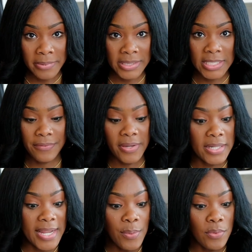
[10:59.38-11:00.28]
I'm six
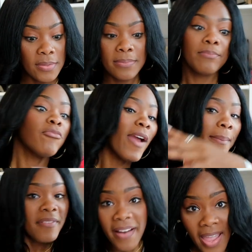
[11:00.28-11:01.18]
feet, they would
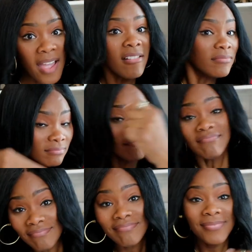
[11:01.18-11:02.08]
wrap around
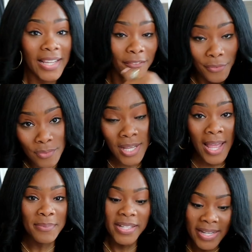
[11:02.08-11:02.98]
like a few
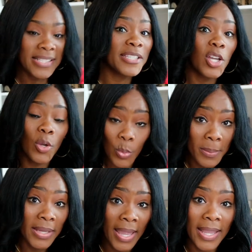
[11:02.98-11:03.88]
times and they still will
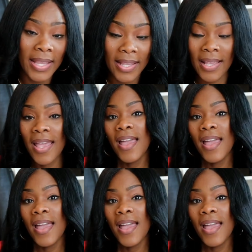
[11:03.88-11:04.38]
be hanging.